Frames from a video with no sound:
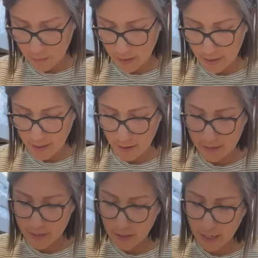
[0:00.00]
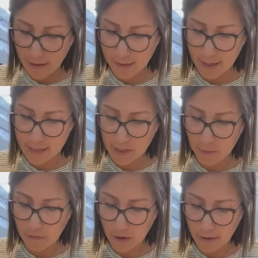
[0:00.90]
one, these are kind of things that
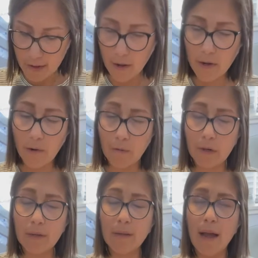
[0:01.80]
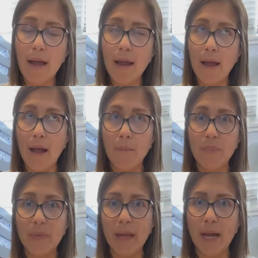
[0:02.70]
we've already gone over a lot,
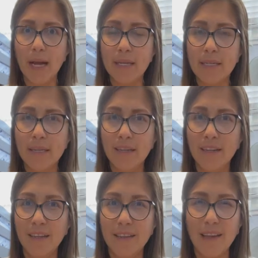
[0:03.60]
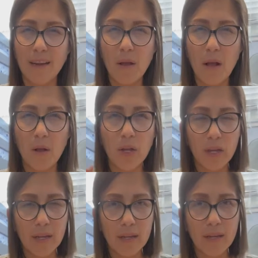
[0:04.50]
and that a
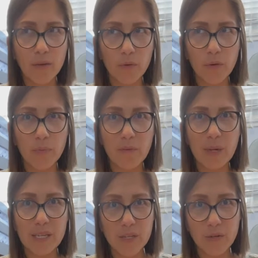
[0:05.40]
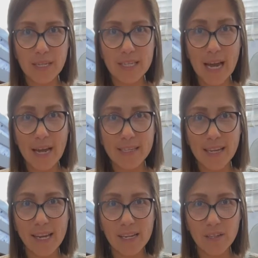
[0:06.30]
good group of my students has a
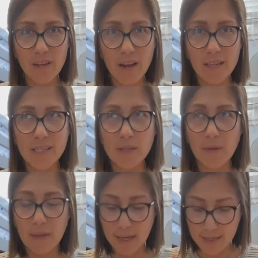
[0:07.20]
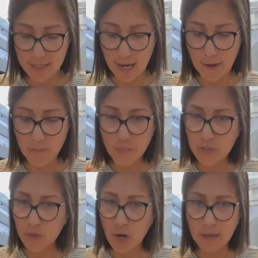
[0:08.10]
handle on. So things like
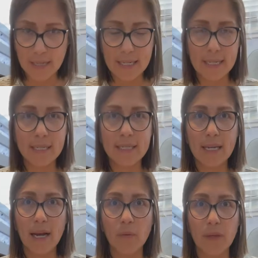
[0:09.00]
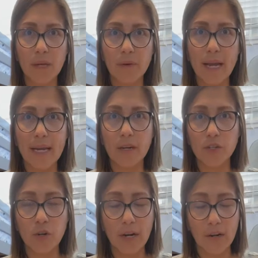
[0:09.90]
strong leads when they're writing, or
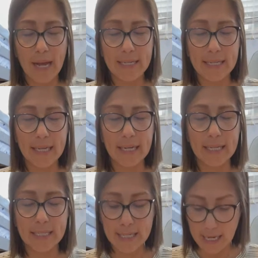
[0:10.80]
stronger endings,